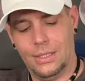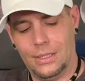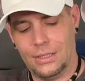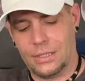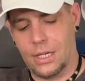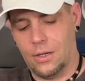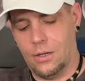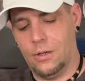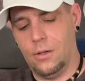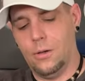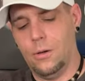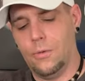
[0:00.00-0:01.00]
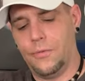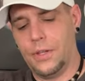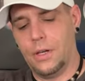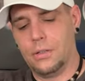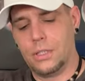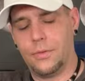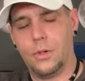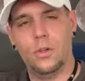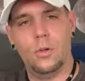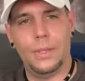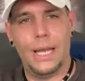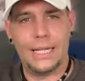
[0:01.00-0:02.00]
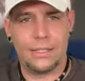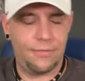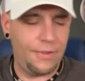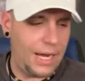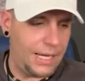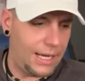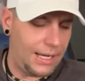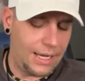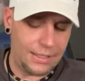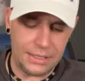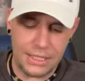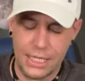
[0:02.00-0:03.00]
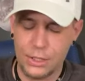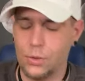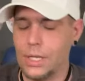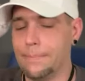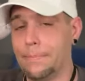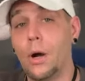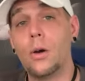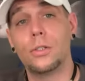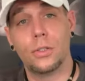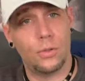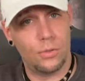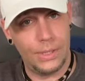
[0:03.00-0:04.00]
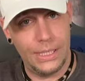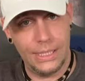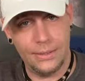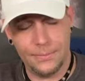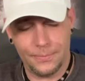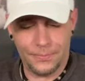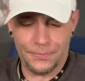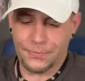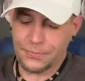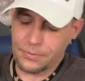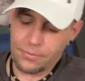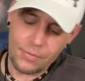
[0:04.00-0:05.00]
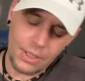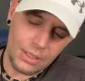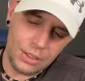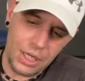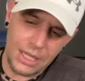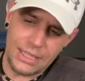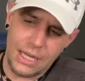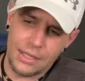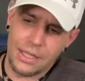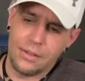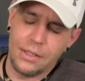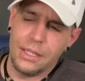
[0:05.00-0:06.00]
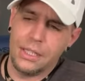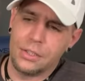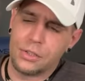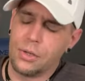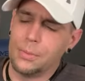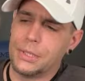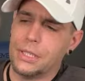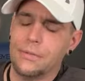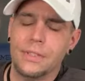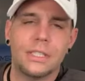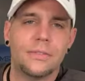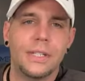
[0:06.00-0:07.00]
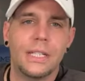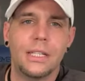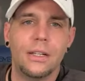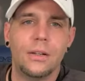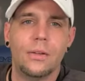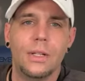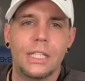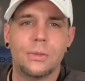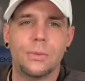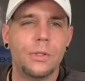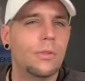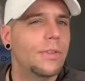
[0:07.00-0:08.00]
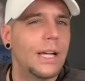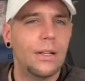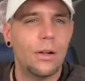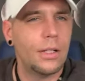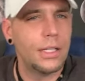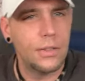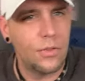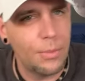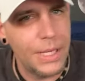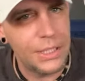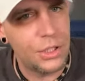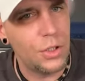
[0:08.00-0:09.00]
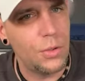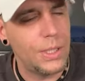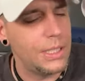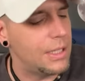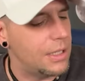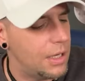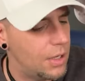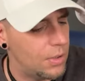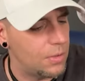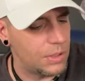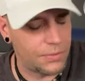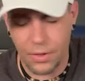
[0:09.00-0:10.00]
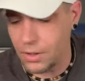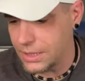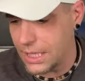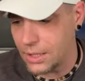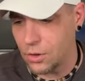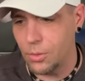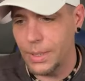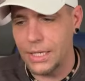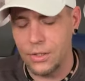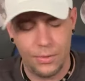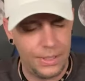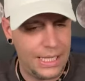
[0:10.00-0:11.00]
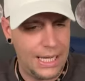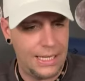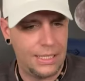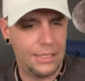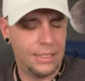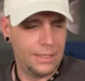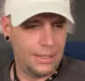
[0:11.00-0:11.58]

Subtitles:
So, for those of you who would like to find out how to schedule a personal reading, check down there in the description of this video. That's where you'll find all the information you need to know as far as how to go about doing that.